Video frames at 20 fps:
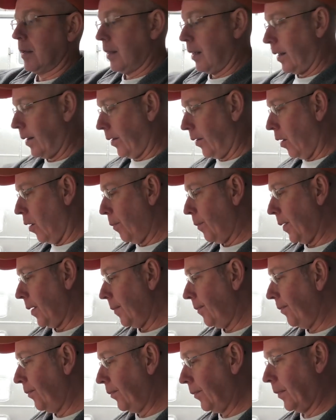cut it
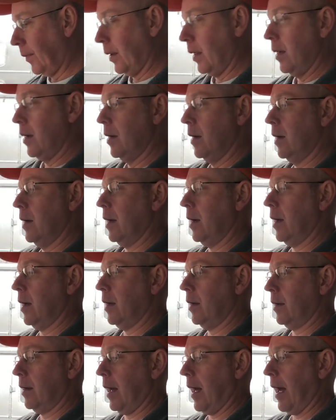open,
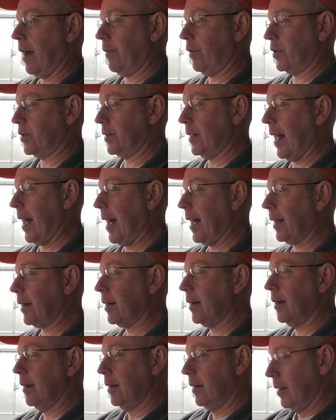have your
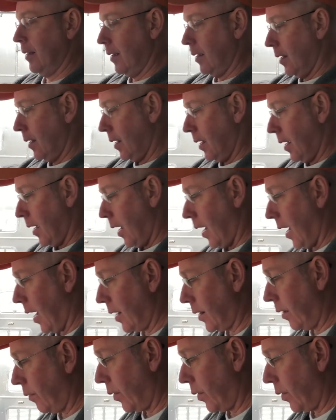snack, and